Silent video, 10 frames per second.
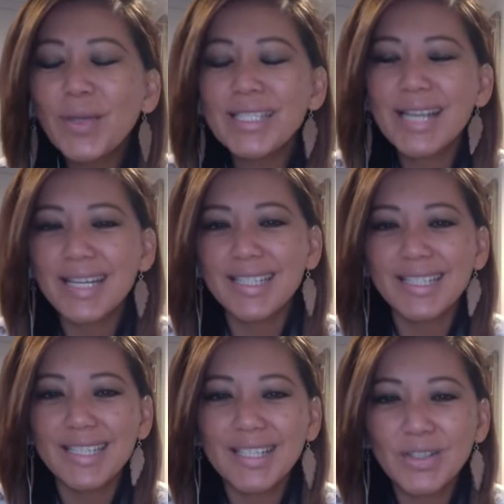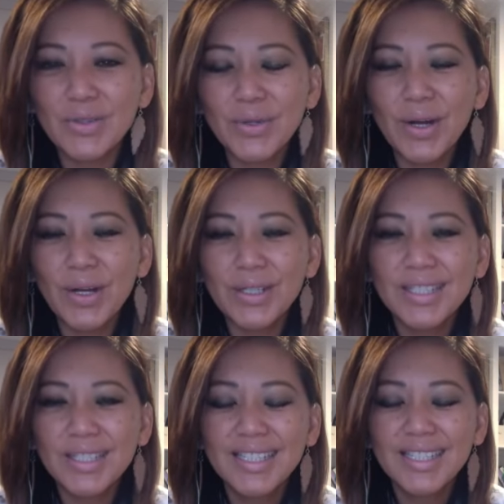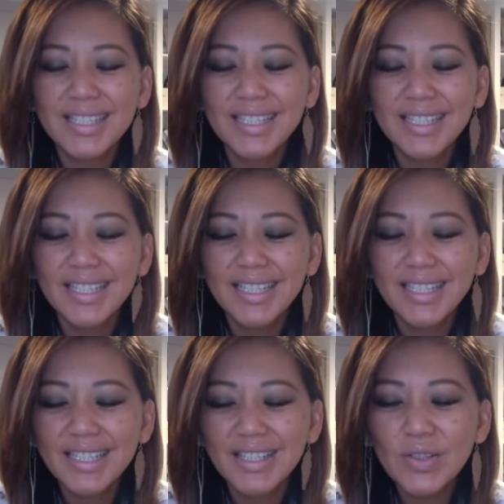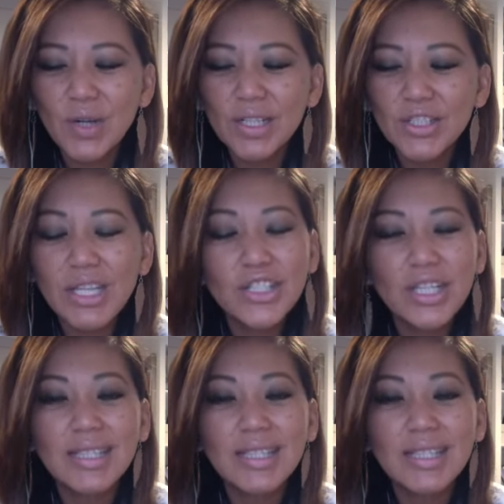excited that you are changing